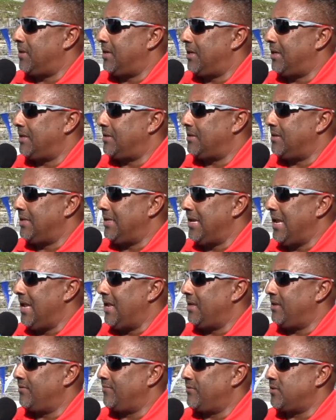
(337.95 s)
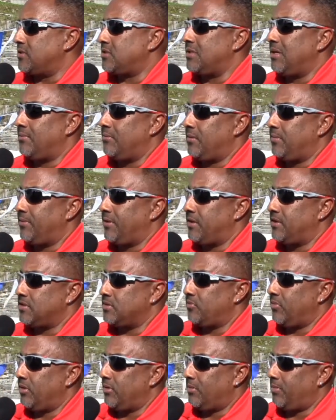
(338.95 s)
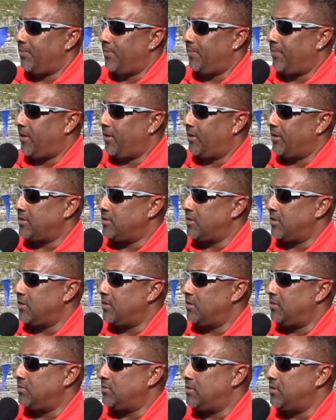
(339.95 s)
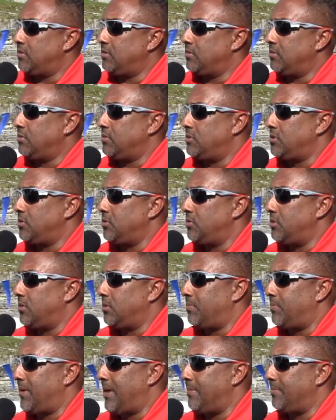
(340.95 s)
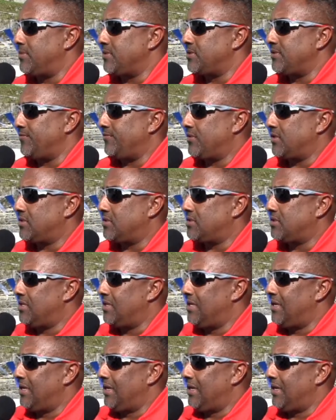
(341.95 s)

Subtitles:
at the end of the summer because we were preparing to go to Junior Pan Pacifics.